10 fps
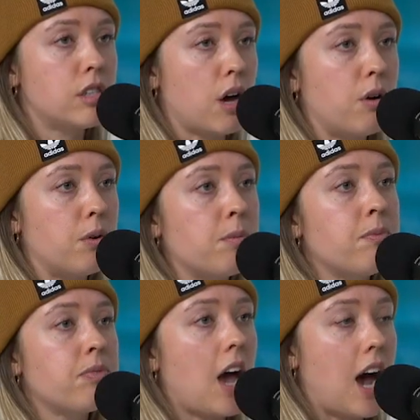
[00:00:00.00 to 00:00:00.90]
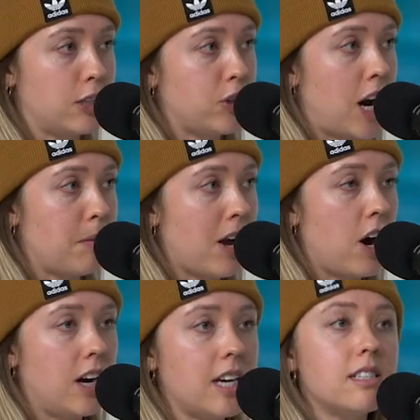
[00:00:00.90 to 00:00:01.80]
So I tried my
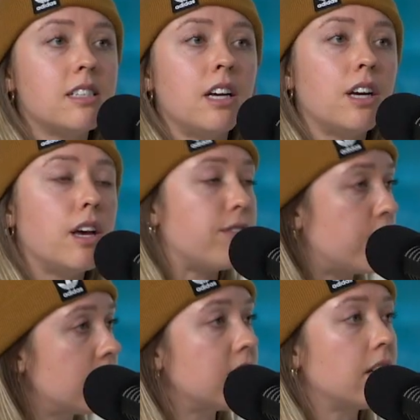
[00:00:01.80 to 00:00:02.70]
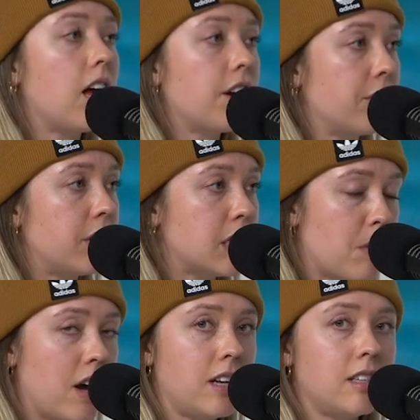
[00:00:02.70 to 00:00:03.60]
hardest. If you're still not going to
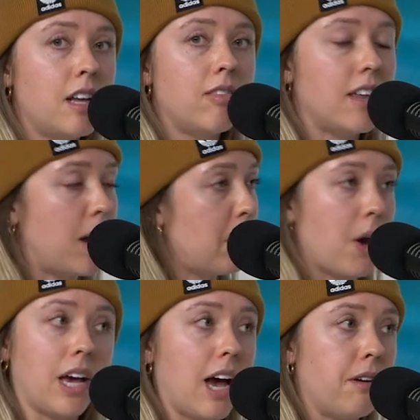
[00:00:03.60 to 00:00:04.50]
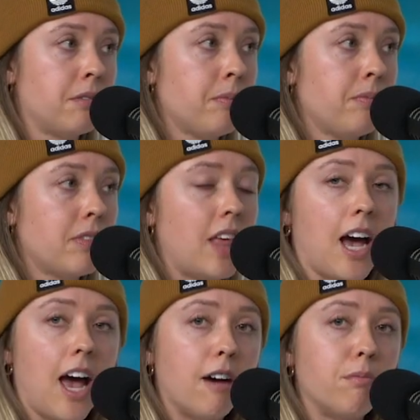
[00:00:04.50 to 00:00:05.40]
respond, then I'm bowing out. Yeah.
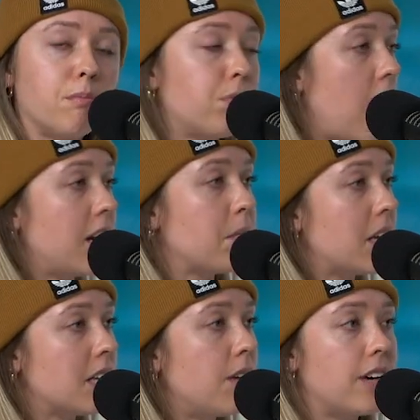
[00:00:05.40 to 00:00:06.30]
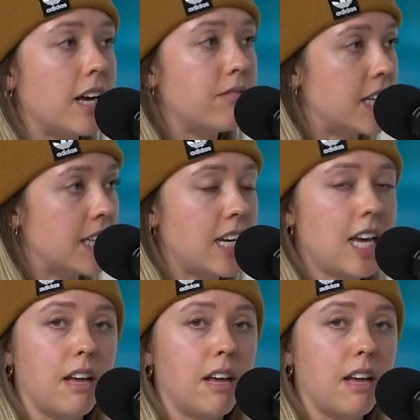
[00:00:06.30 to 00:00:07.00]
Like, I have pride in myself and I have dignity.